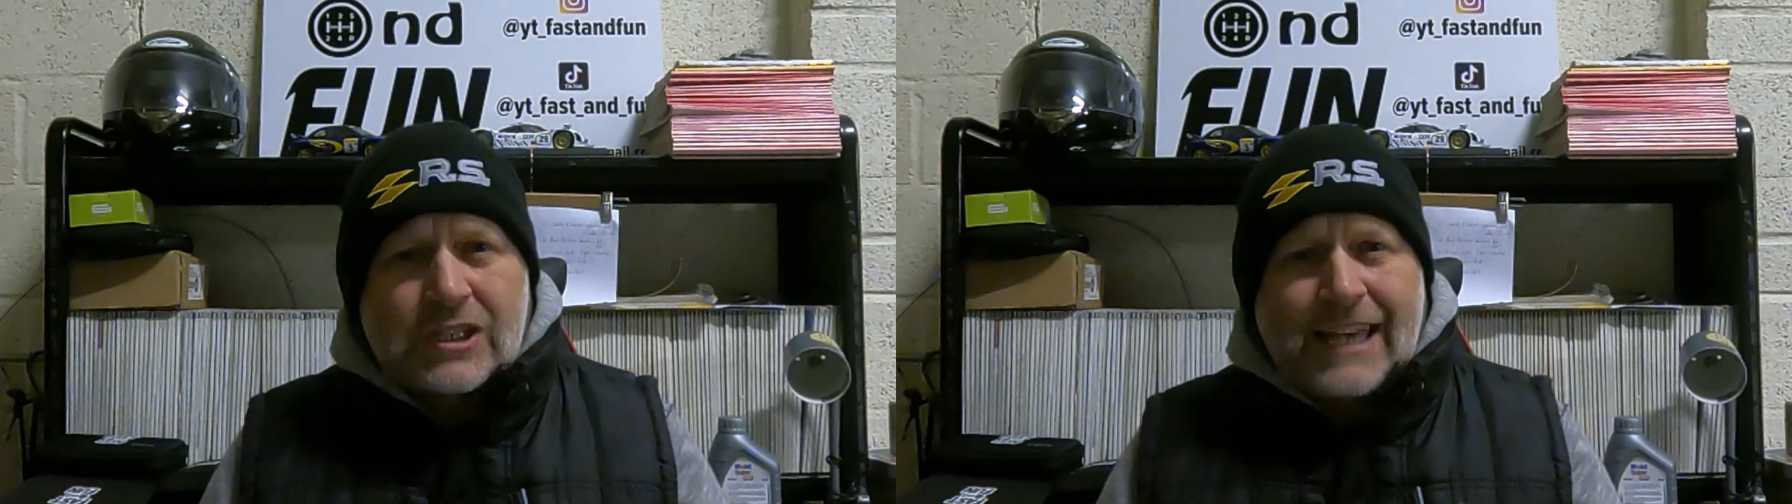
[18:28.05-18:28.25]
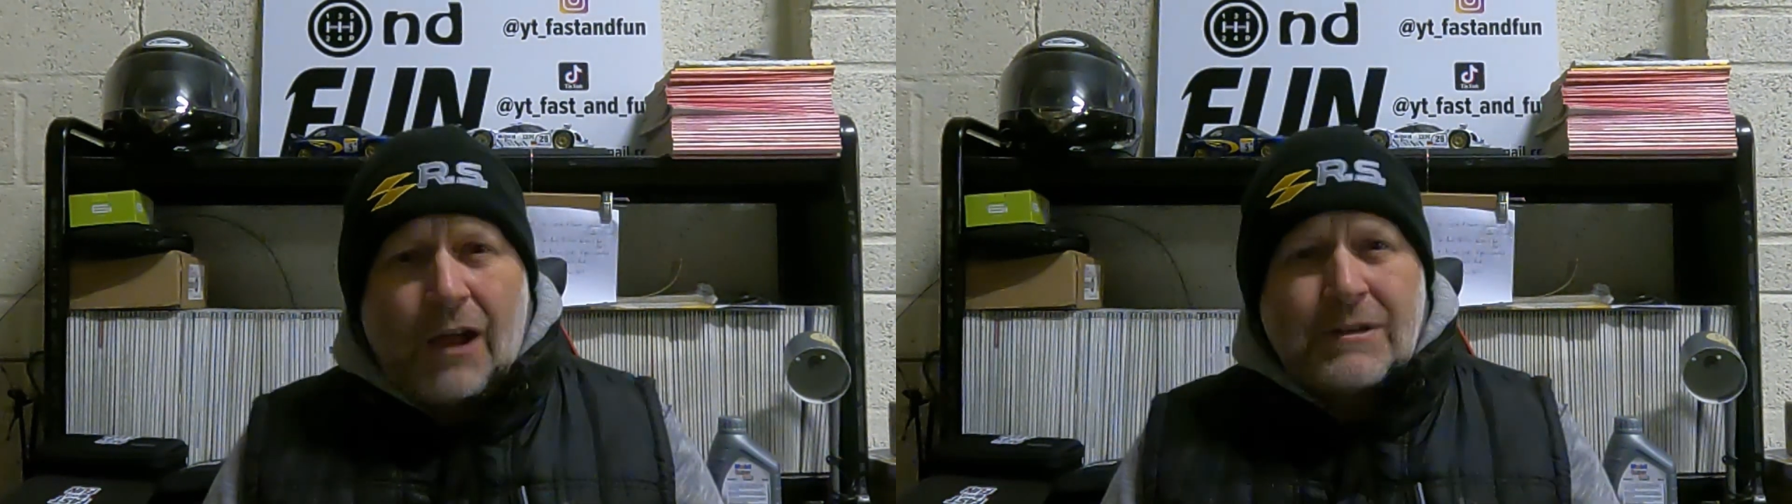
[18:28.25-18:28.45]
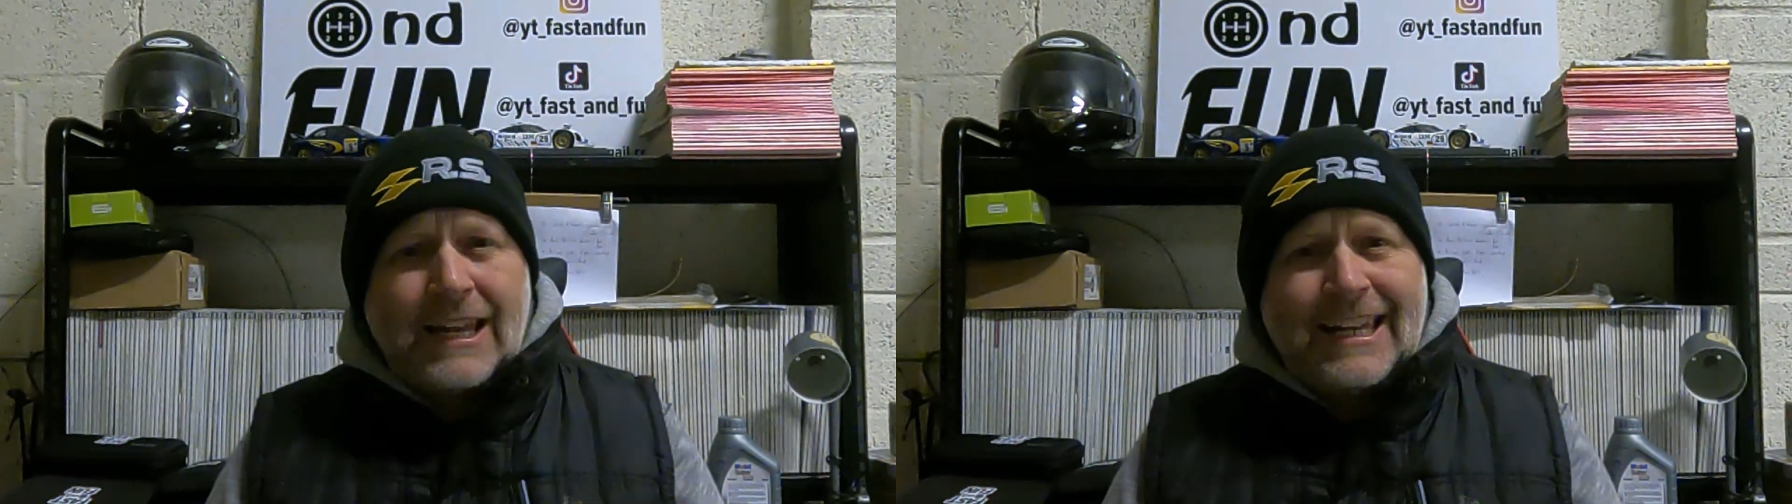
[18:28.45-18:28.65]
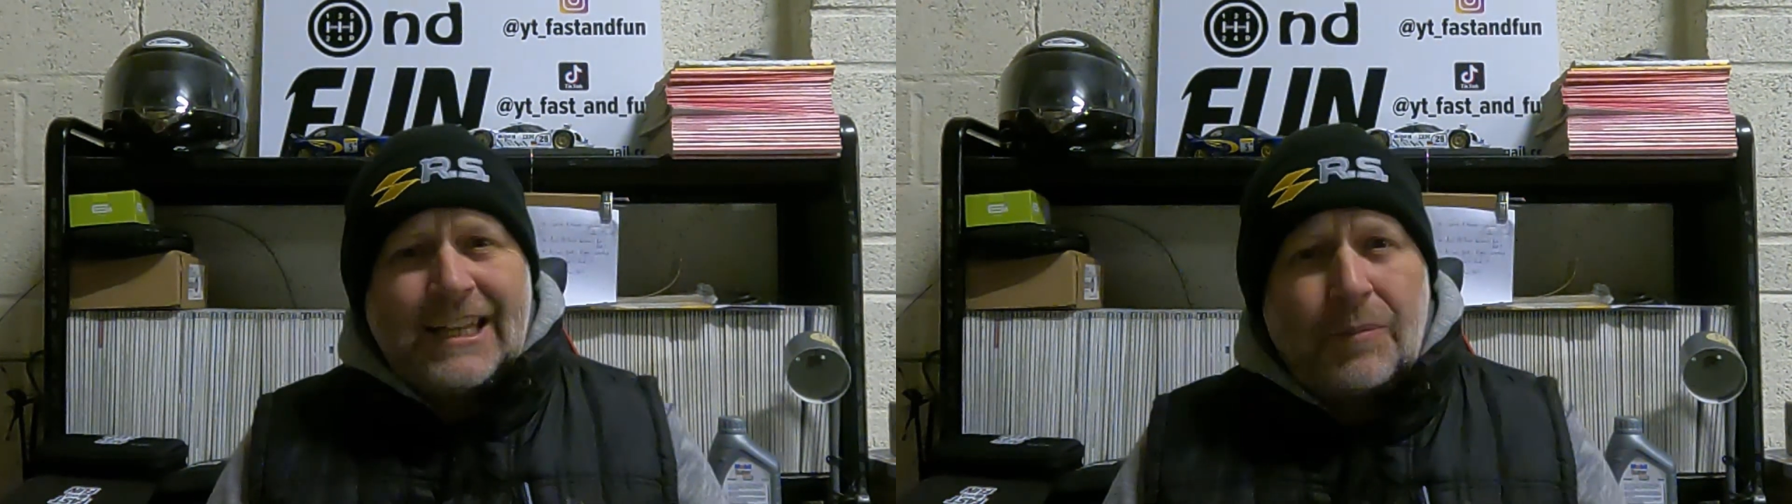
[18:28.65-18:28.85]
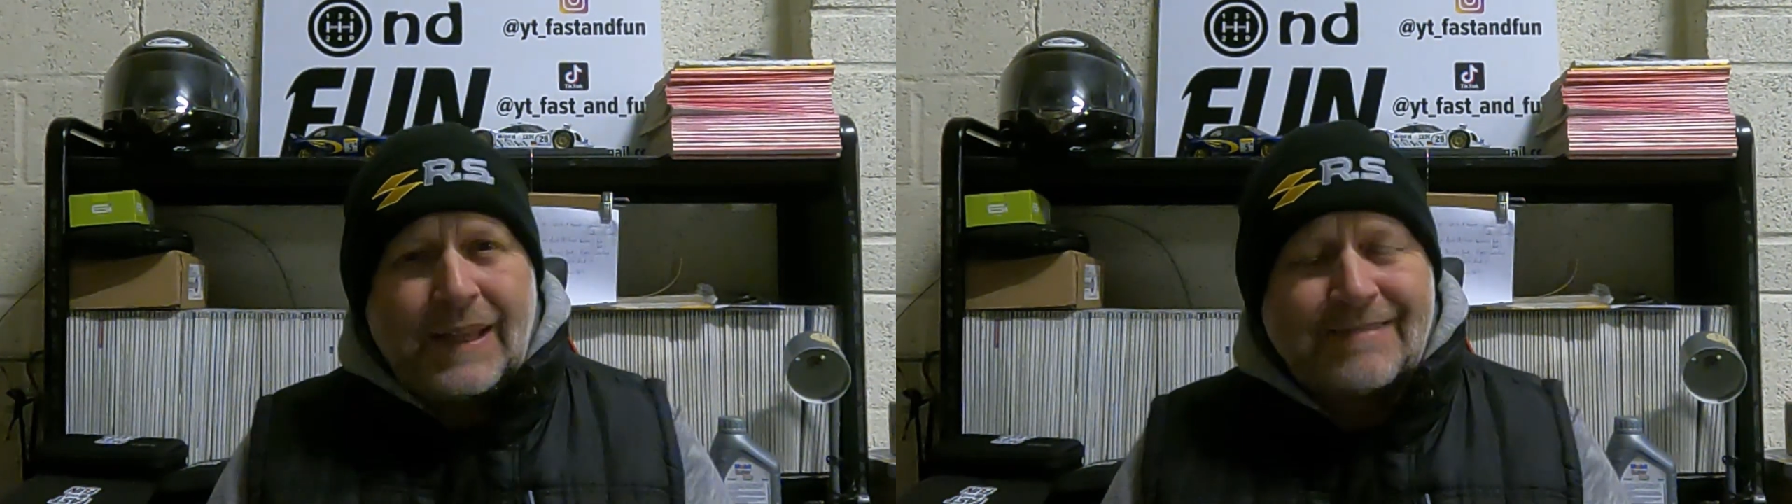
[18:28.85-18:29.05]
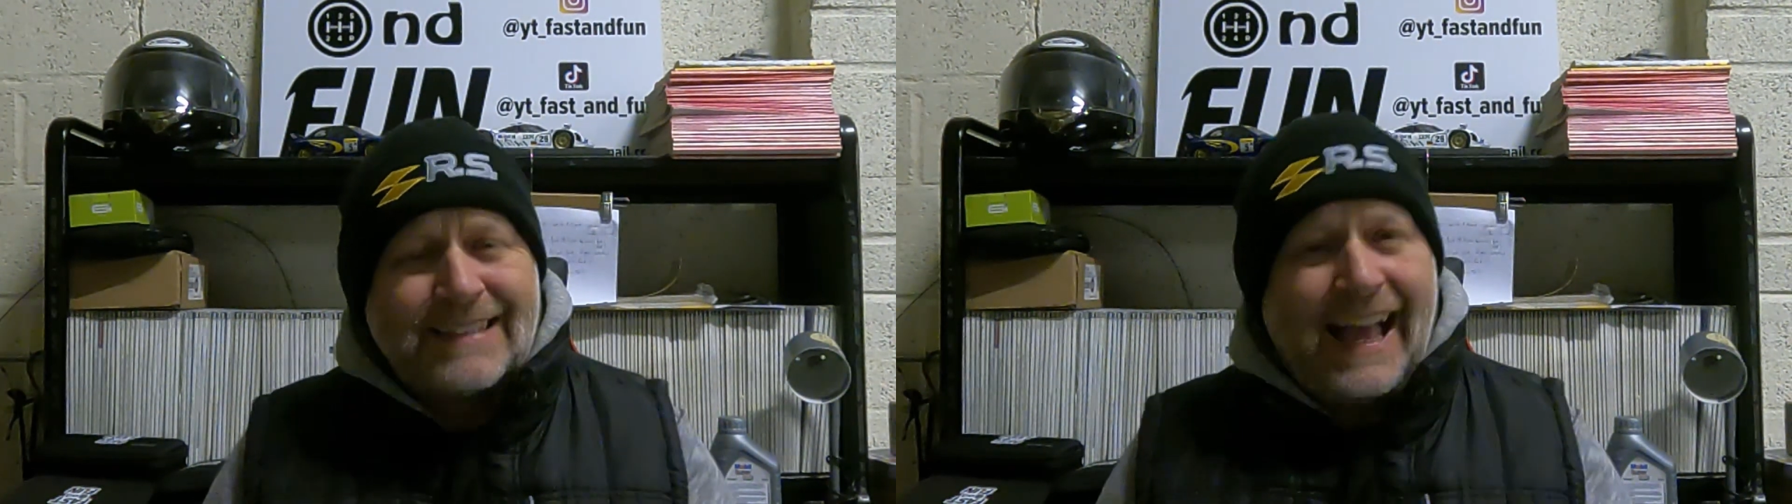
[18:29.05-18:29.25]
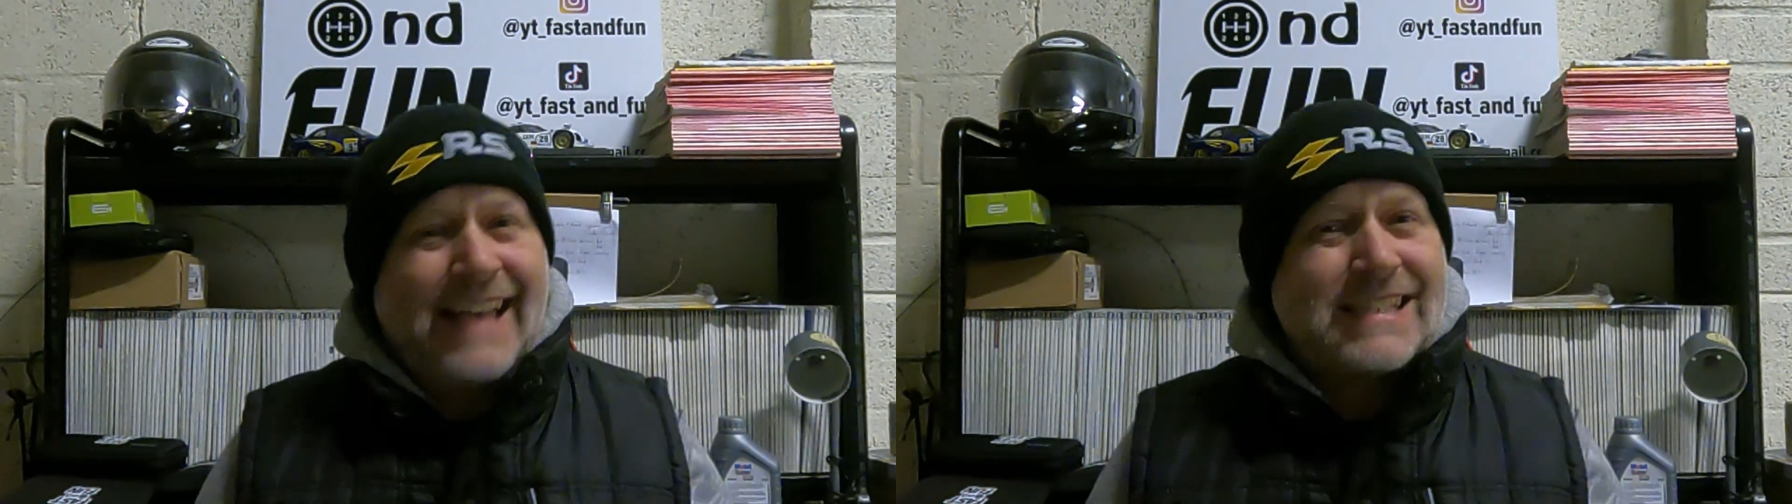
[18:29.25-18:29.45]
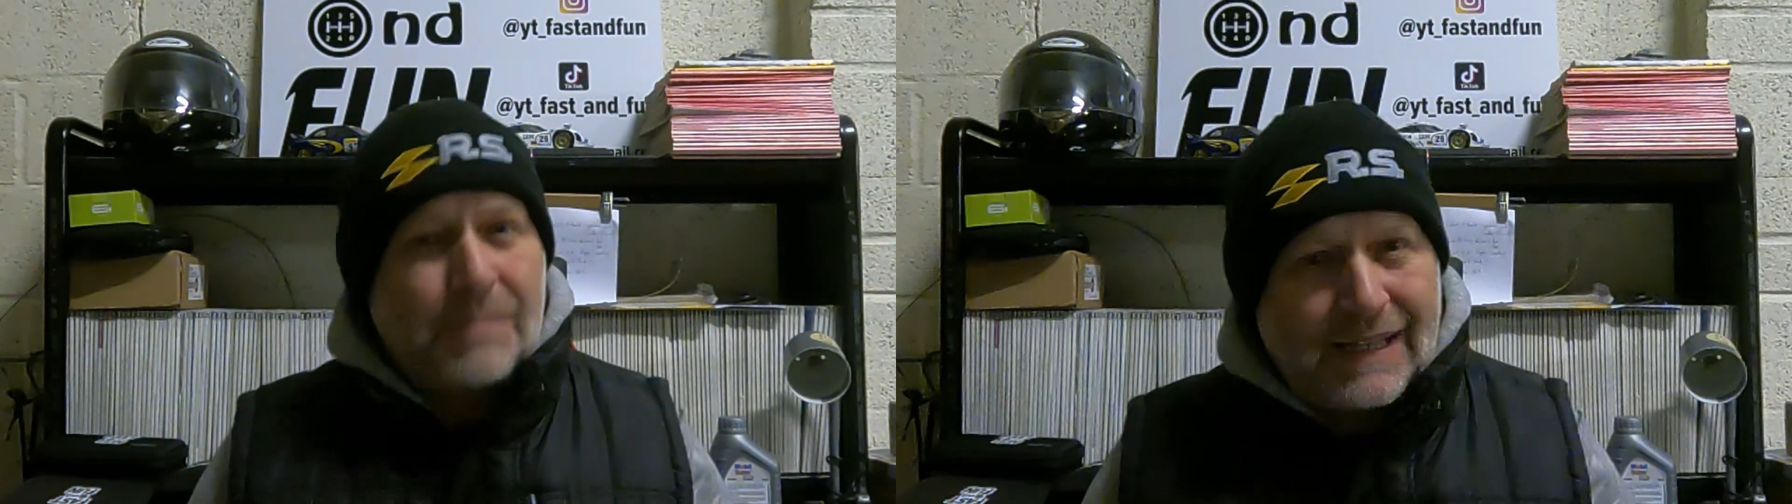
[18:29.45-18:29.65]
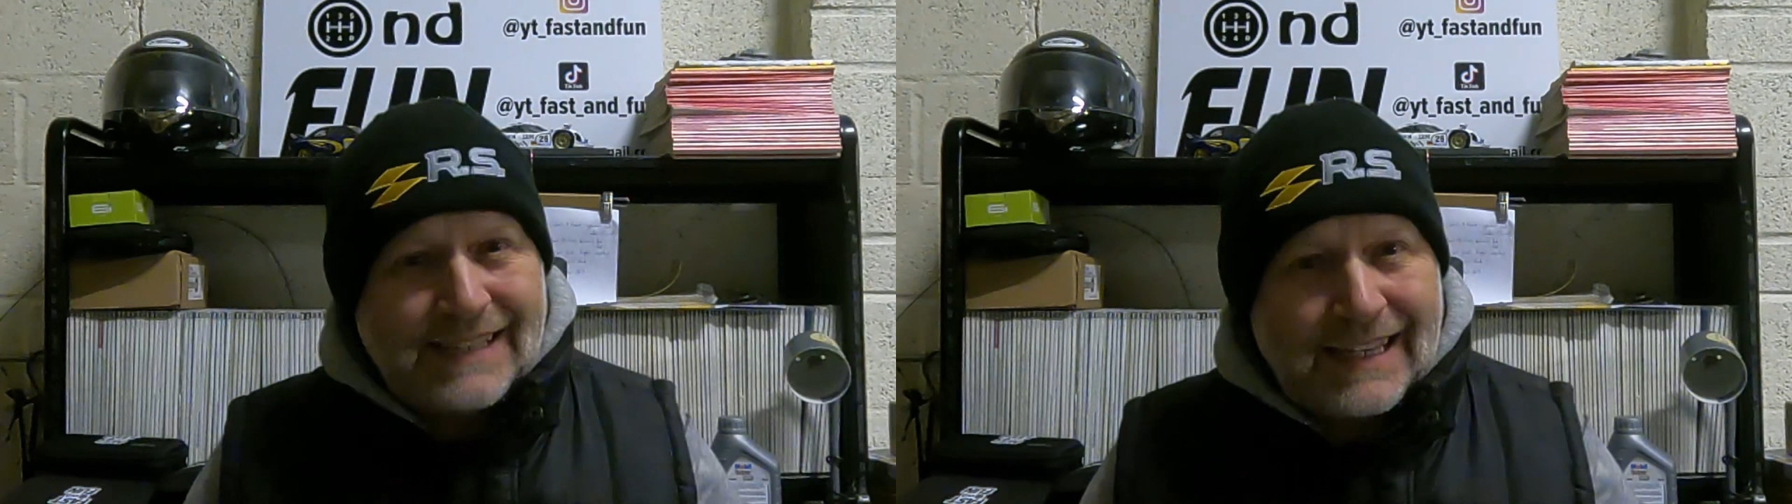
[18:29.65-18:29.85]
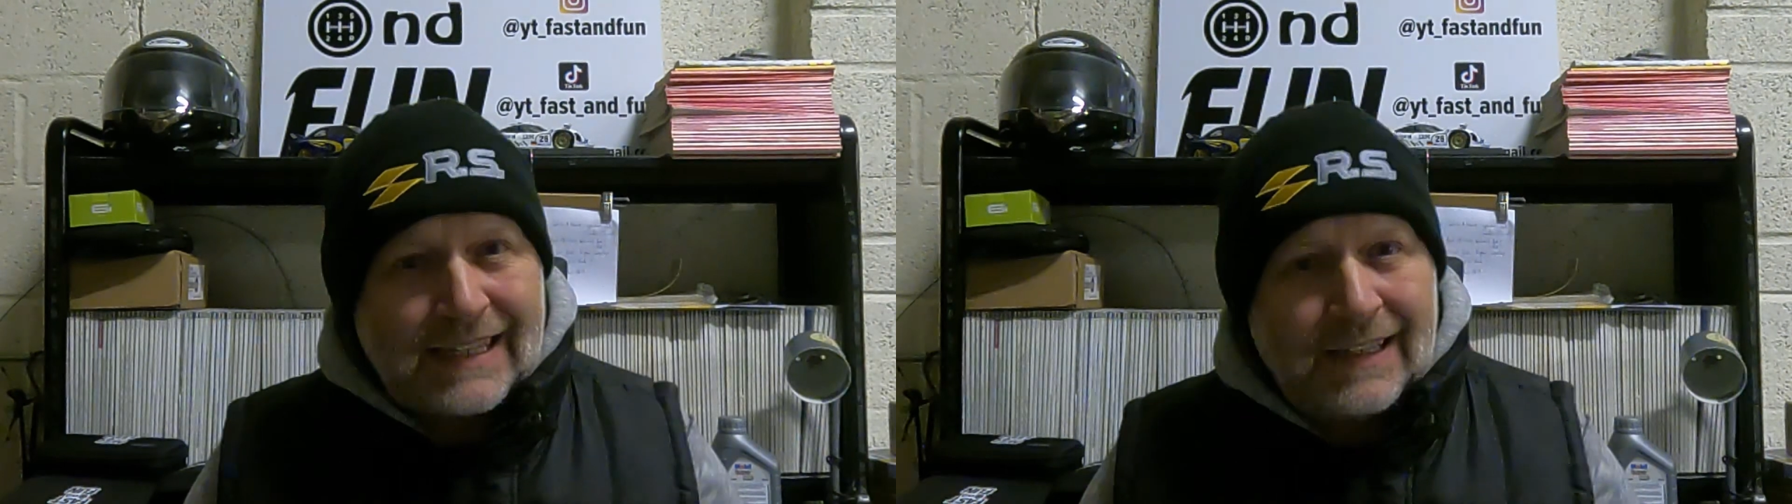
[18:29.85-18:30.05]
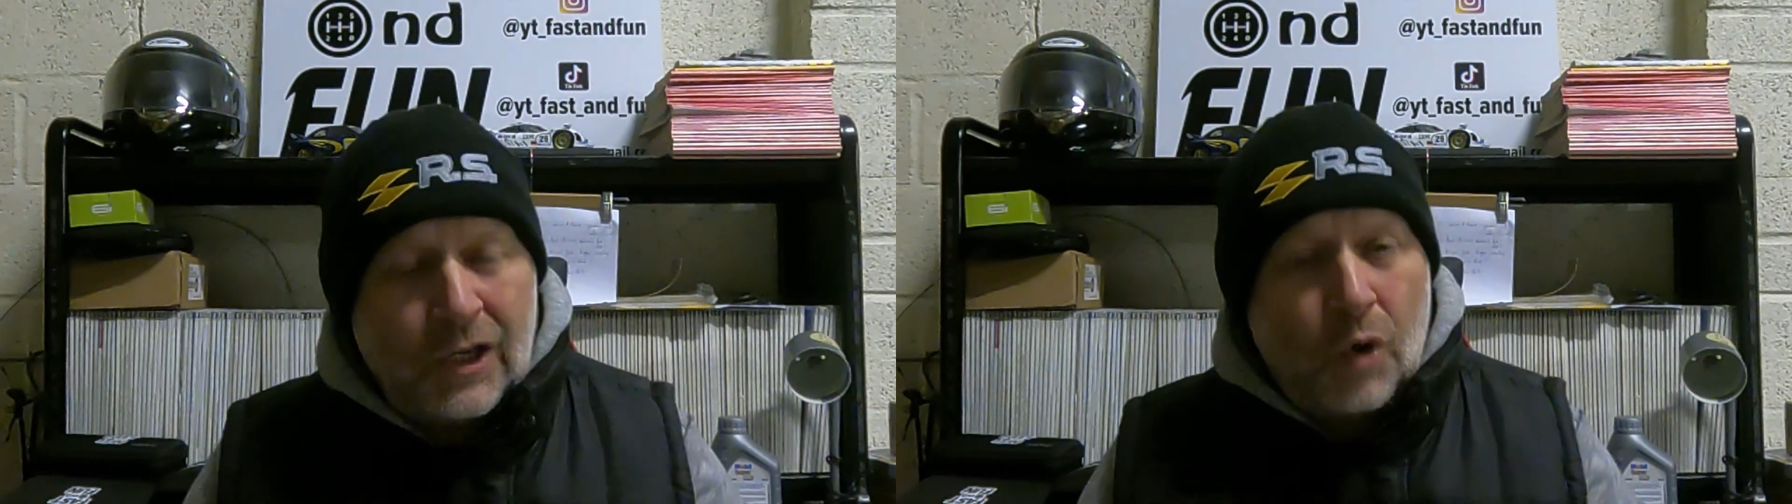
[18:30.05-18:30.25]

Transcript: sound a little bit asthmatic